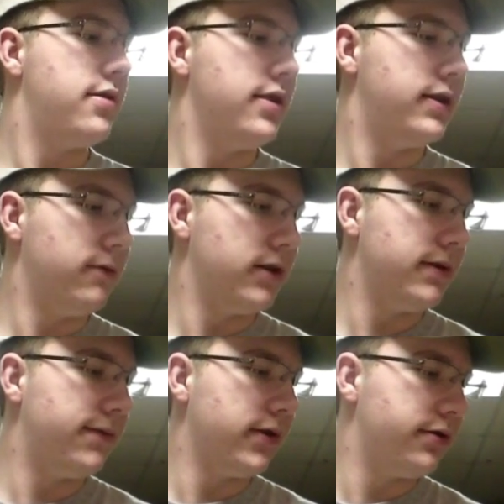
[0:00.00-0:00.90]
This was
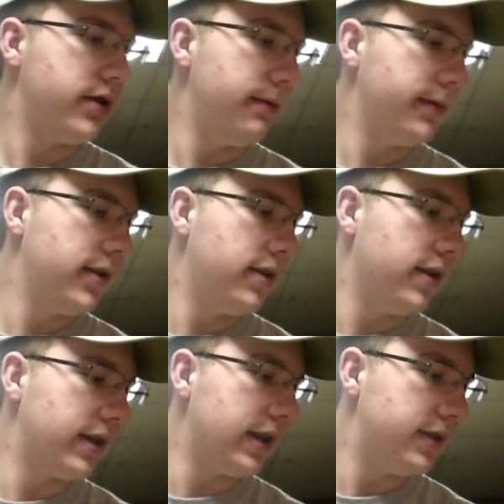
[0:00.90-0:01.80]
my first trap gun,
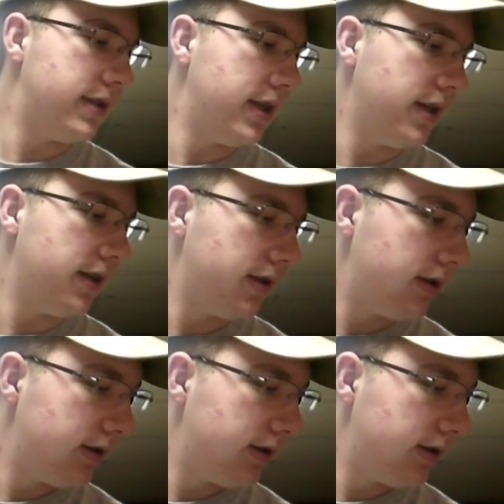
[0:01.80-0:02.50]
like I said.